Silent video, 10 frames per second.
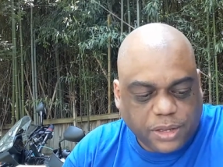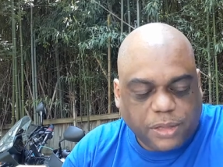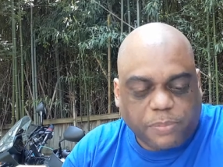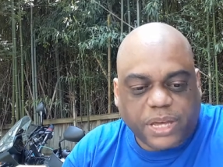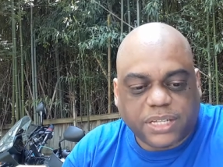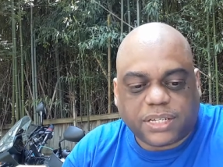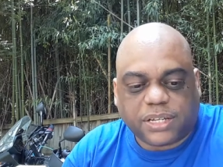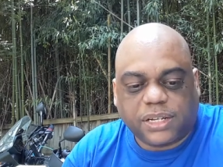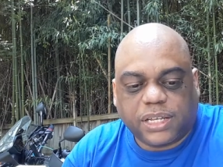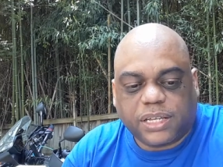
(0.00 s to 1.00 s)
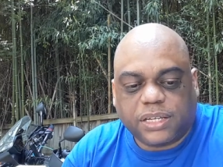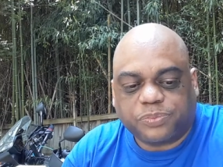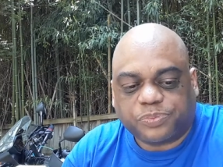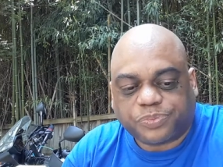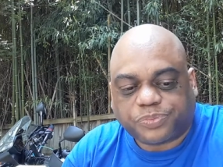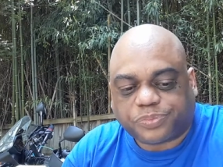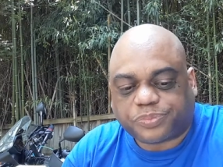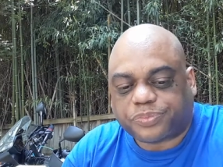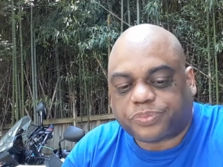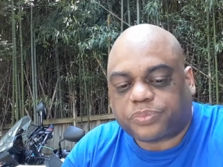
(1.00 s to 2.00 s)
basically,
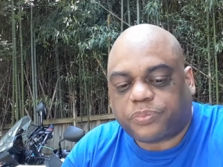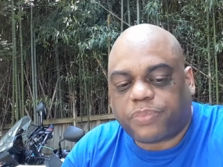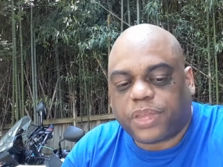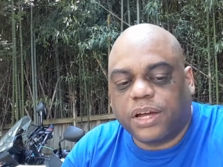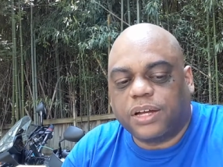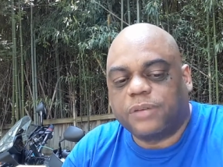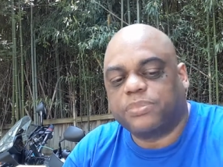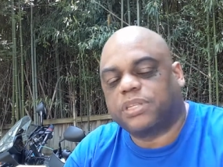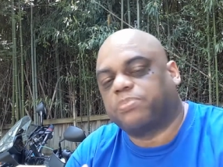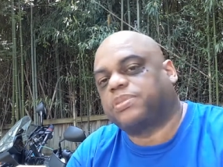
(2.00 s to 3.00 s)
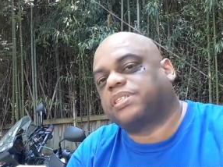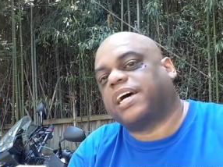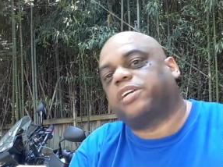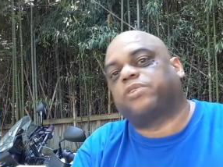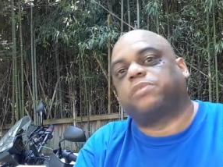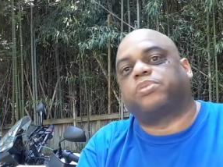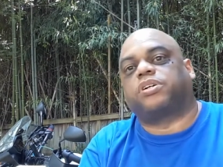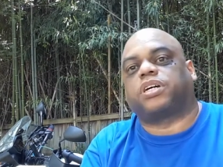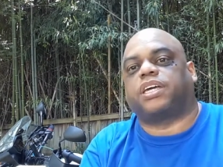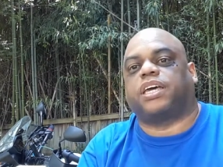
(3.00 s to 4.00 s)
um, the title of the
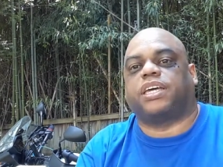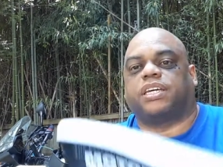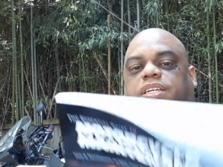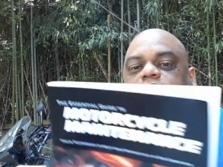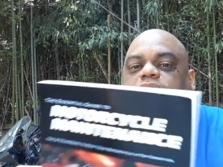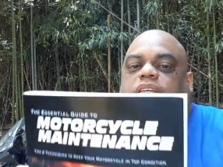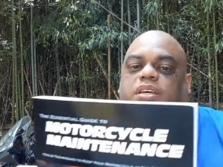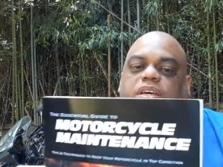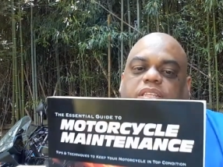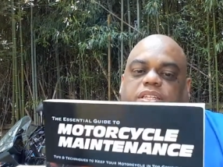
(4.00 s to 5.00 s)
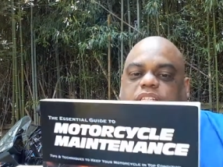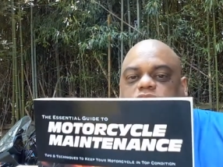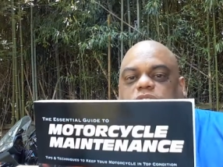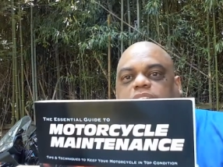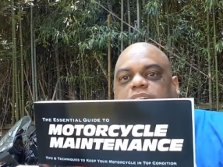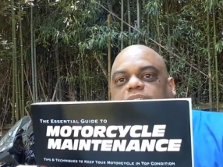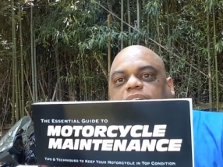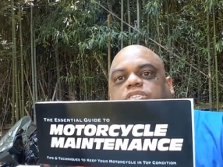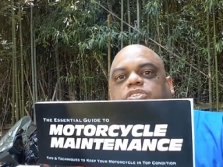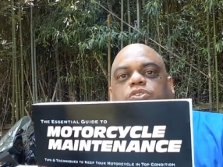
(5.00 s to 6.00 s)
book is The Essential
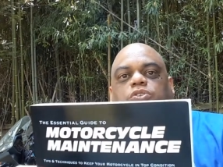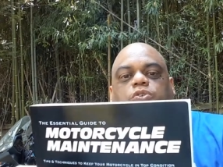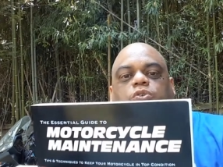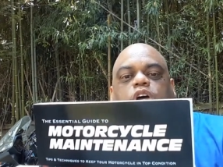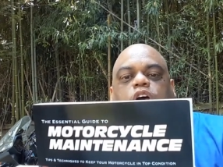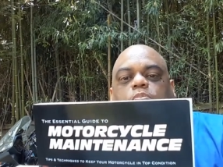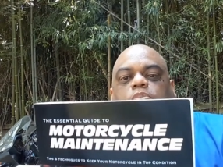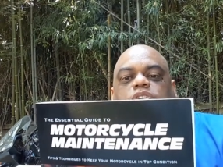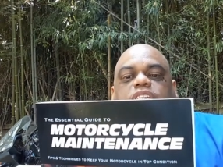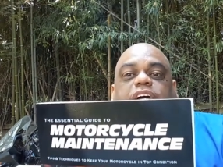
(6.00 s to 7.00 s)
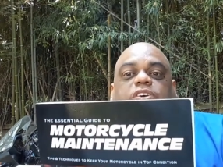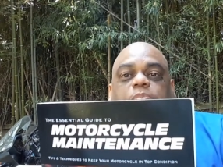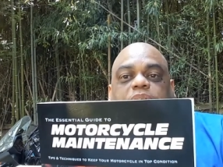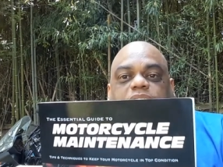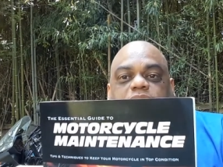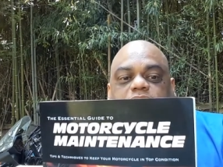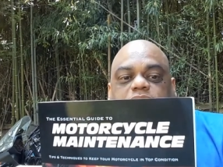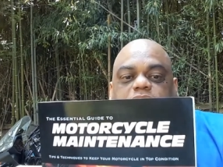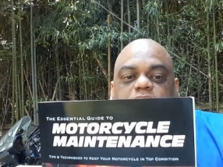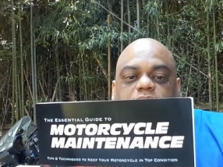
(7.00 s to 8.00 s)
Guide to Motorcycle
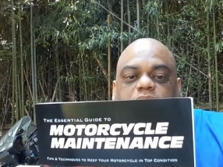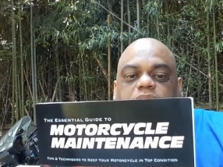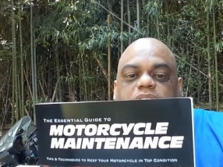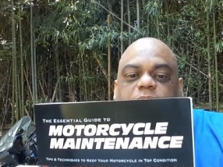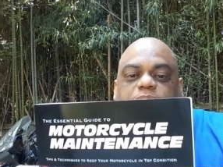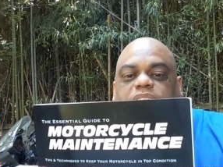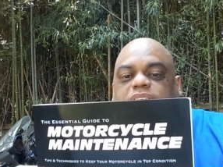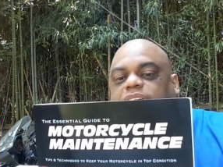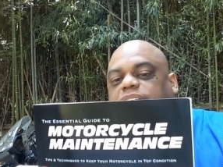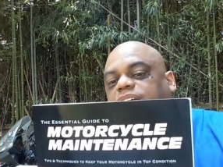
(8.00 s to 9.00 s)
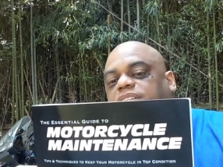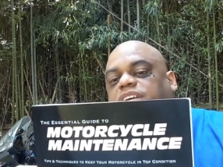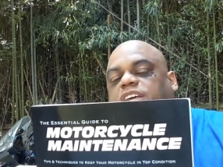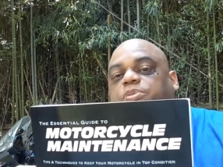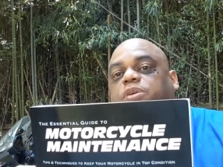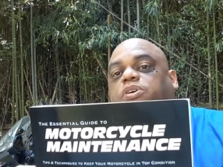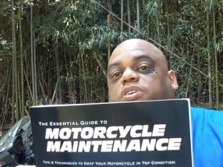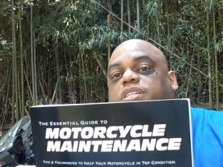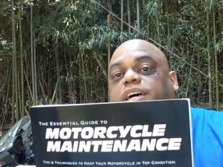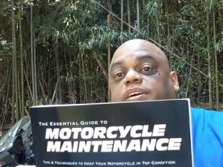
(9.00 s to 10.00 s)
Maintenance tips and techniques to keep your
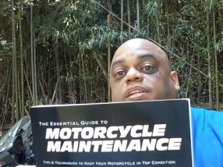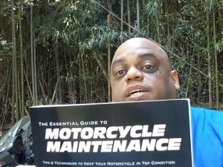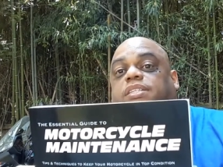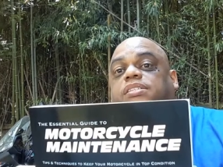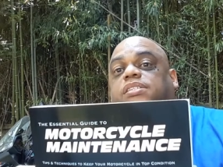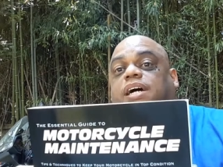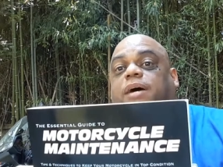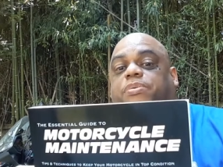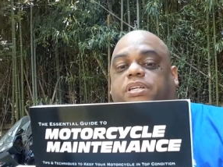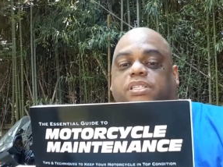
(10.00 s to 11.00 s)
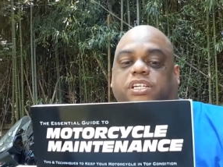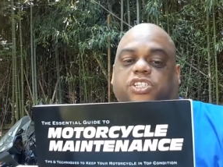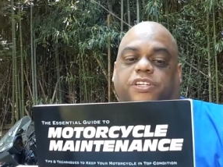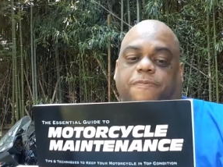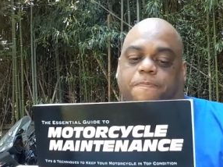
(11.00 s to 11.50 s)
motorcycle in top condition.